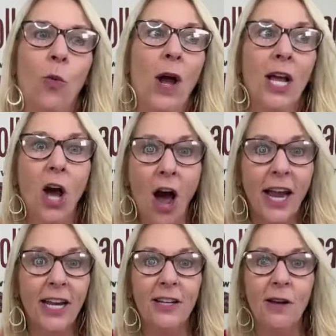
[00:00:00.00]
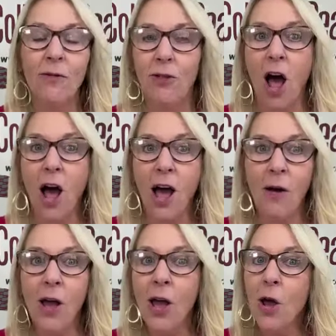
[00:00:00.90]
What kind of law
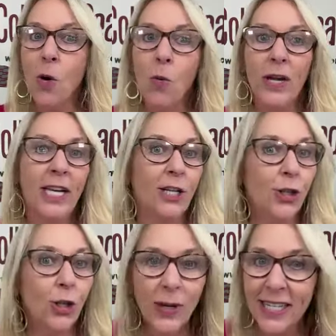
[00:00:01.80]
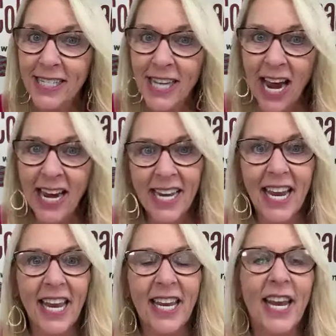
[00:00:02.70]
would get you
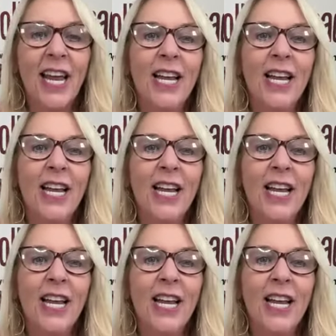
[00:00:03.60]
excited?